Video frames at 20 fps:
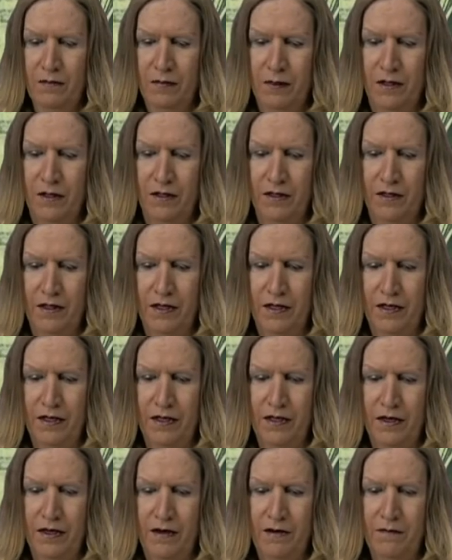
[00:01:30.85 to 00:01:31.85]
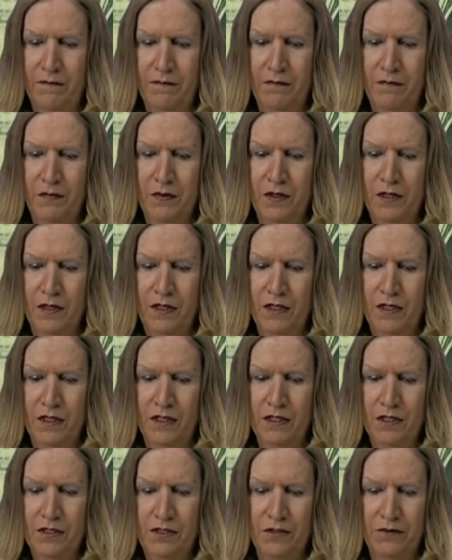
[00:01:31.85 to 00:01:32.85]
But they,
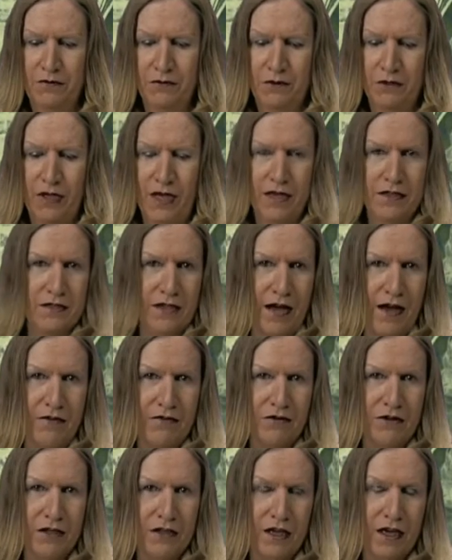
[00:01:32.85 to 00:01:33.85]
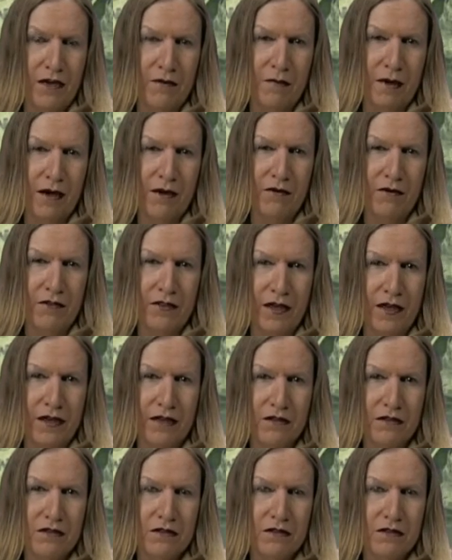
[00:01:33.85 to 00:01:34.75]
just a few days after he came out with that